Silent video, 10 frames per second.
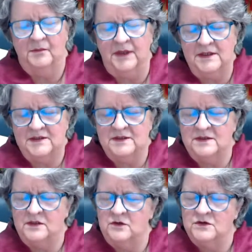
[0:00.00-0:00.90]

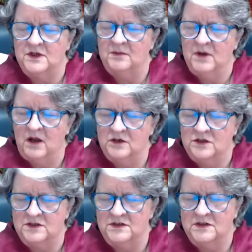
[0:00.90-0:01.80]
pieces in your
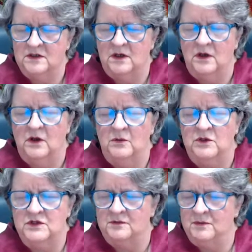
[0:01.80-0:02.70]
subconscious
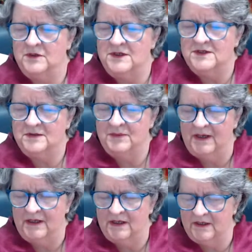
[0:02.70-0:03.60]
which have
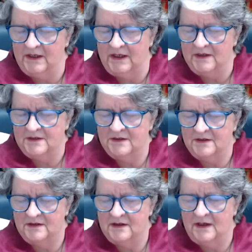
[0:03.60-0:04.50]
participated in this.
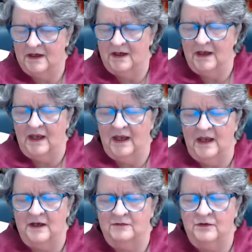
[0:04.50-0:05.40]

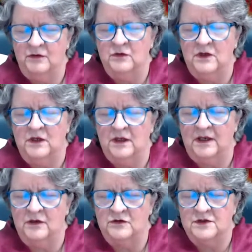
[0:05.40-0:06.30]
And if you can
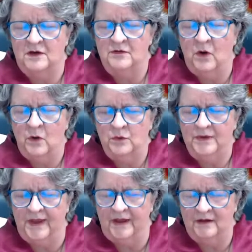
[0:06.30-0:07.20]
let yourself
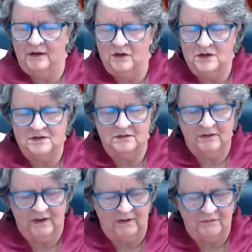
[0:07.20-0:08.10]
hold that and just
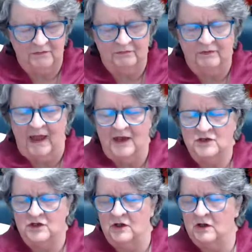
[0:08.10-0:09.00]
give a
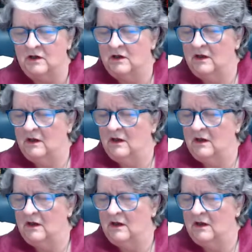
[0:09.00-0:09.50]
flash look